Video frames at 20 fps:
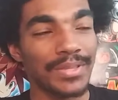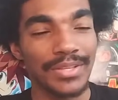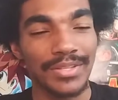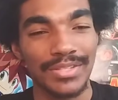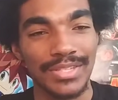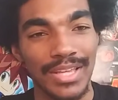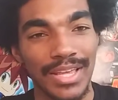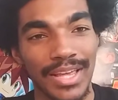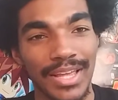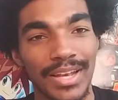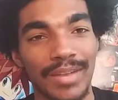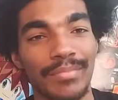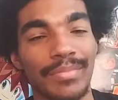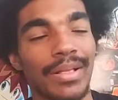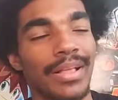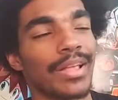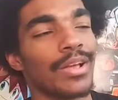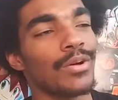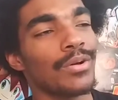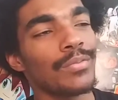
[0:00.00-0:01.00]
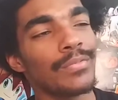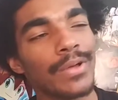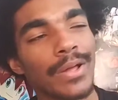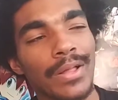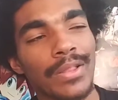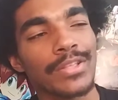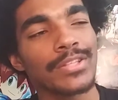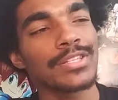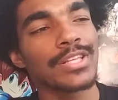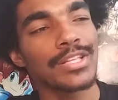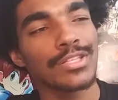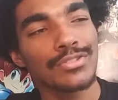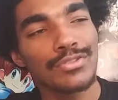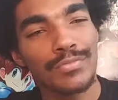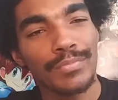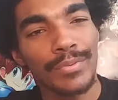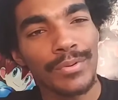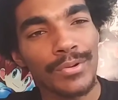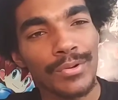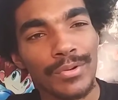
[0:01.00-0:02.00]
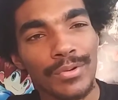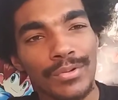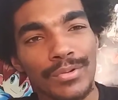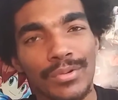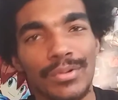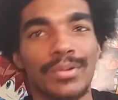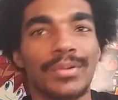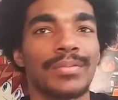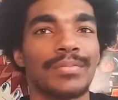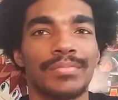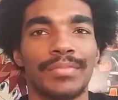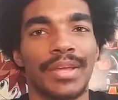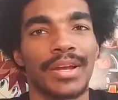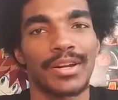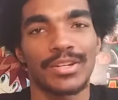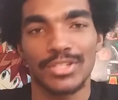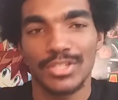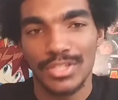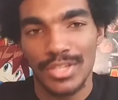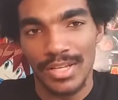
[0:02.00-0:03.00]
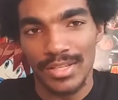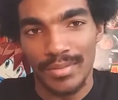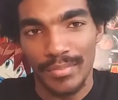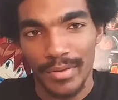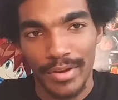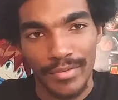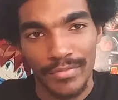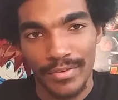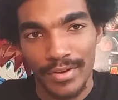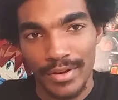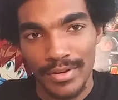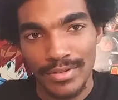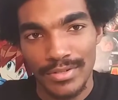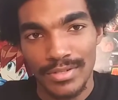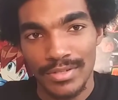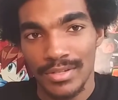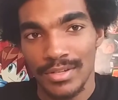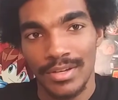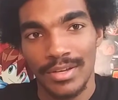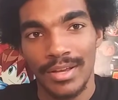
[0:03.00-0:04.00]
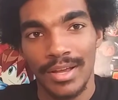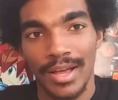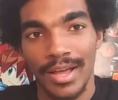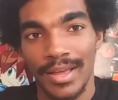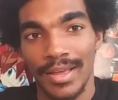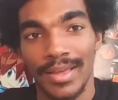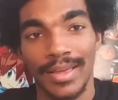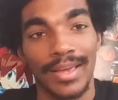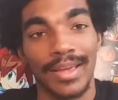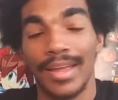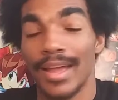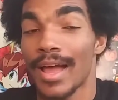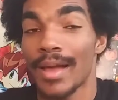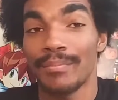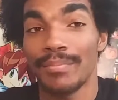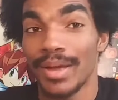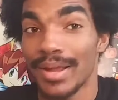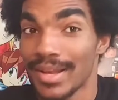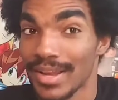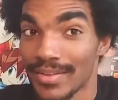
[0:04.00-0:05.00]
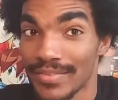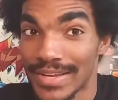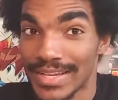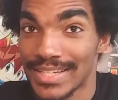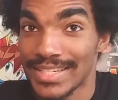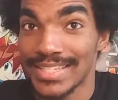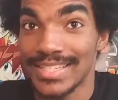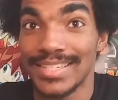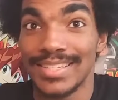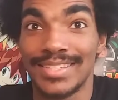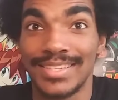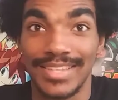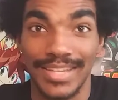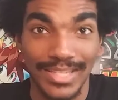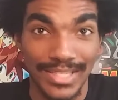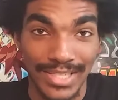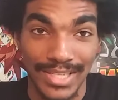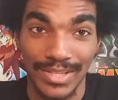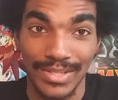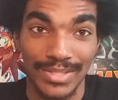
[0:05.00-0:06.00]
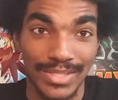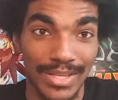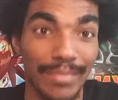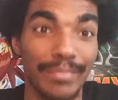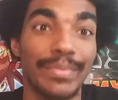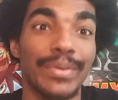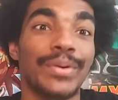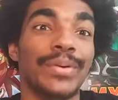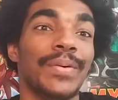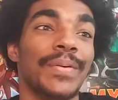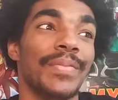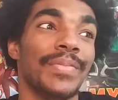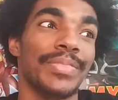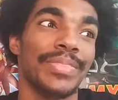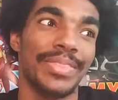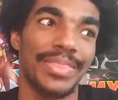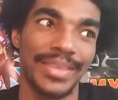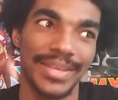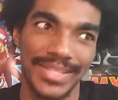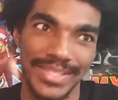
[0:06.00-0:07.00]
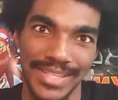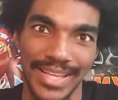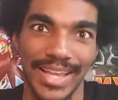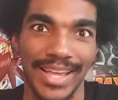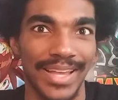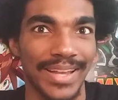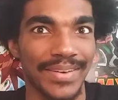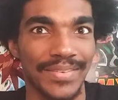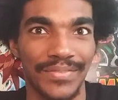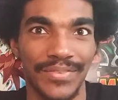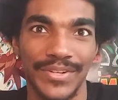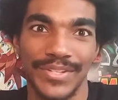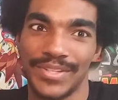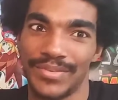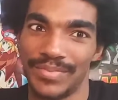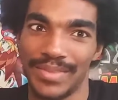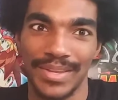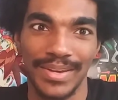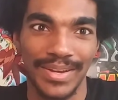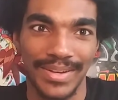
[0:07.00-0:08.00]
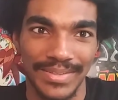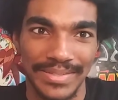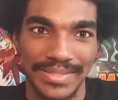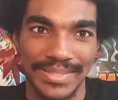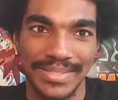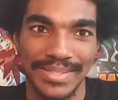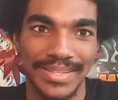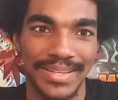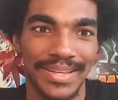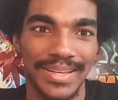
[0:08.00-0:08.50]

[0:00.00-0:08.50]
the set and I'm like, oh wow, the set's super cool. Then I'll just take the minifigures. Heck, I might even disassemble the set for something else.